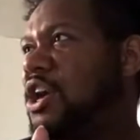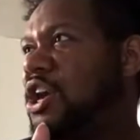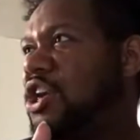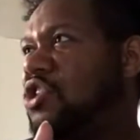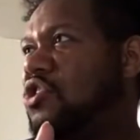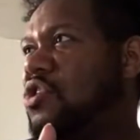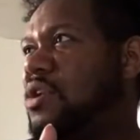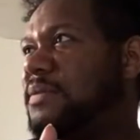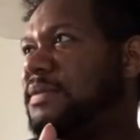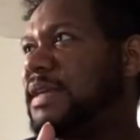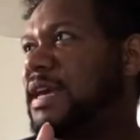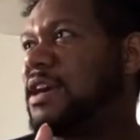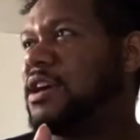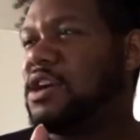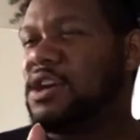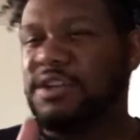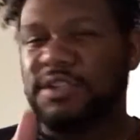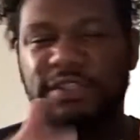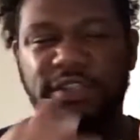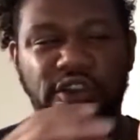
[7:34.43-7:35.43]
You know what I'm saying?
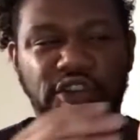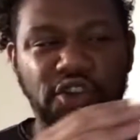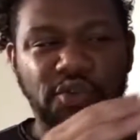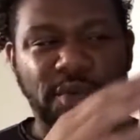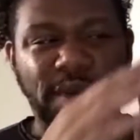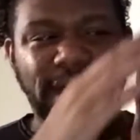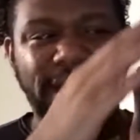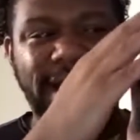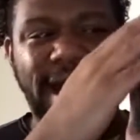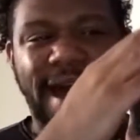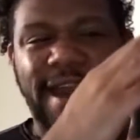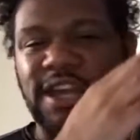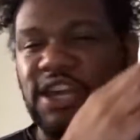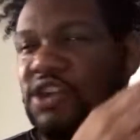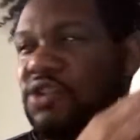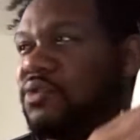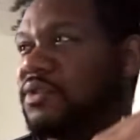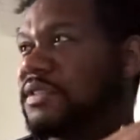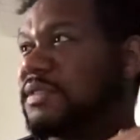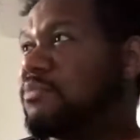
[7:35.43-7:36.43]
So you really got to
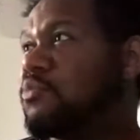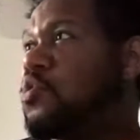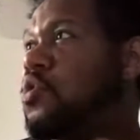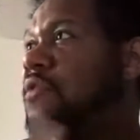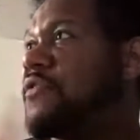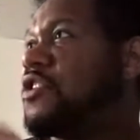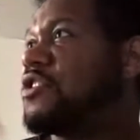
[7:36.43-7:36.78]
use more